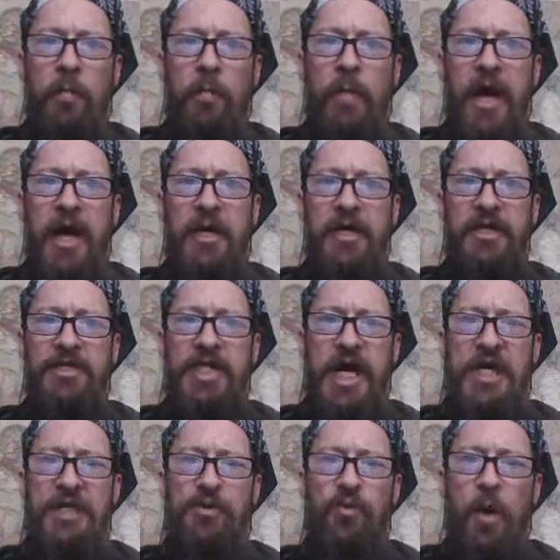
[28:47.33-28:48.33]
Man is
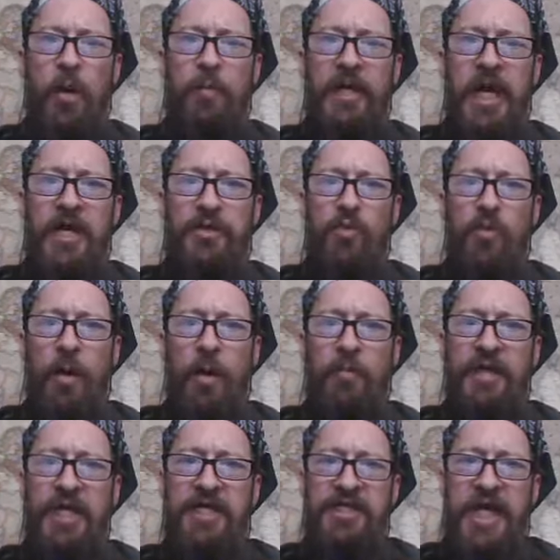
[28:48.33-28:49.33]
as woman, as
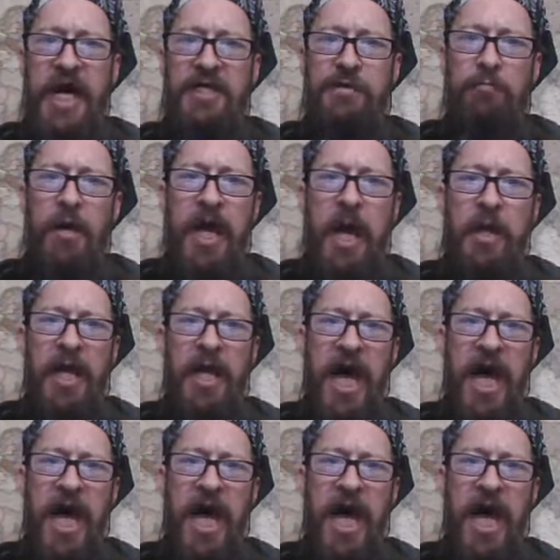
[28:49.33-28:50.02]
woman is as man,